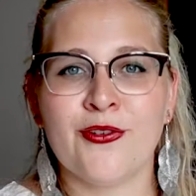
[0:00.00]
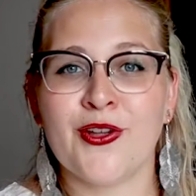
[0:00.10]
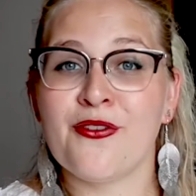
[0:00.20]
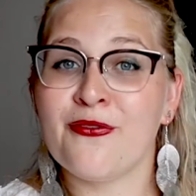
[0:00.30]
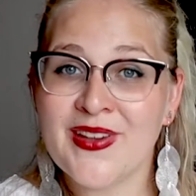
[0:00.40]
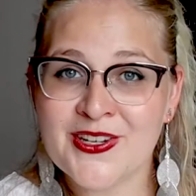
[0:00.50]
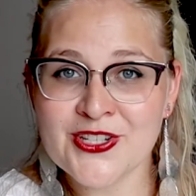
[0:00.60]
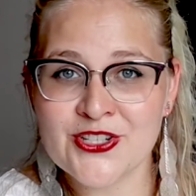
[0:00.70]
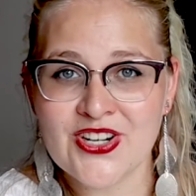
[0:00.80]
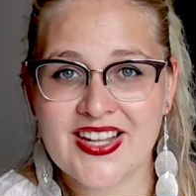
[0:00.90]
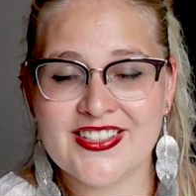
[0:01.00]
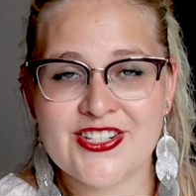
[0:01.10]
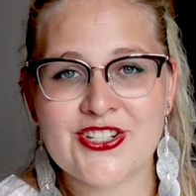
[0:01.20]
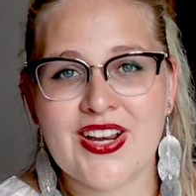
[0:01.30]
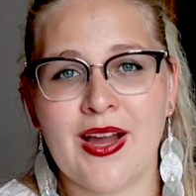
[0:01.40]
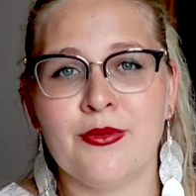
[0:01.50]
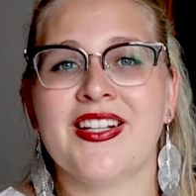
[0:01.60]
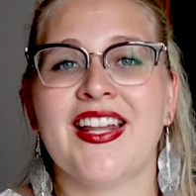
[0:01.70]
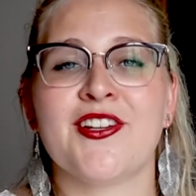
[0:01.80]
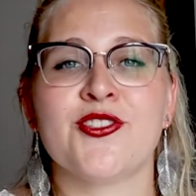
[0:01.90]
For the fiction challenge, I
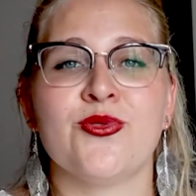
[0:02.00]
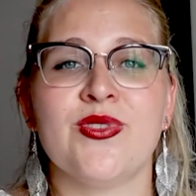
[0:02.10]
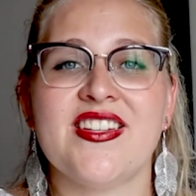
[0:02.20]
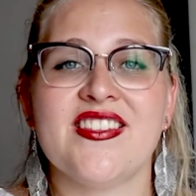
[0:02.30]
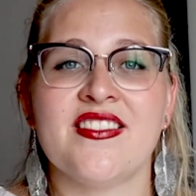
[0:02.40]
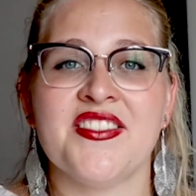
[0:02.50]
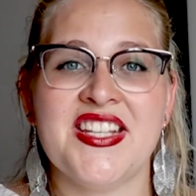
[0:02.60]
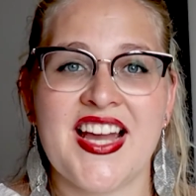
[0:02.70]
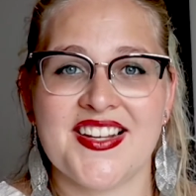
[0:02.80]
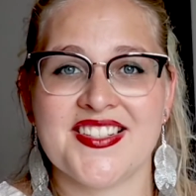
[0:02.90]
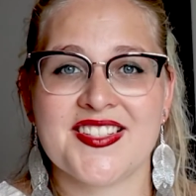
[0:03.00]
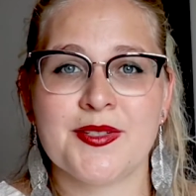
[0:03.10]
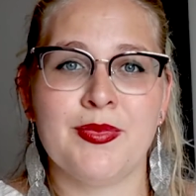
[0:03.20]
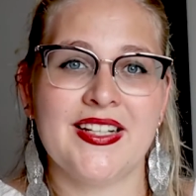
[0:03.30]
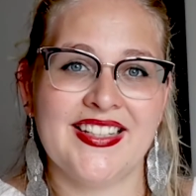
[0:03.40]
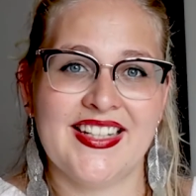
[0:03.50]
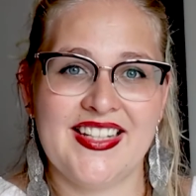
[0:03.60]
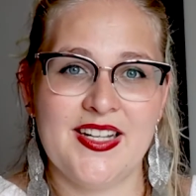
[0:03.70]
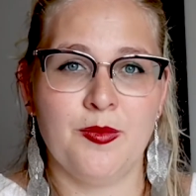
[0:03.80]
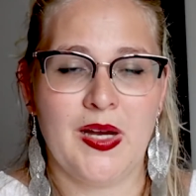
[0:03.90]
would like to read The Ice by
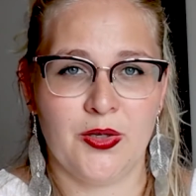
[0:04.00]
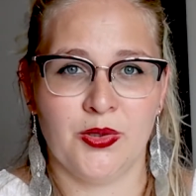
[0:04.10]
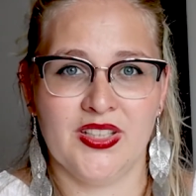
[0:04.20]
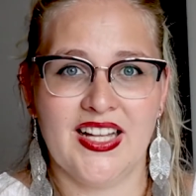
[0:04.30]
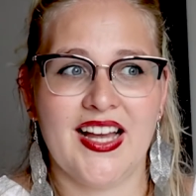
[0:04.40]
Lalina Powell.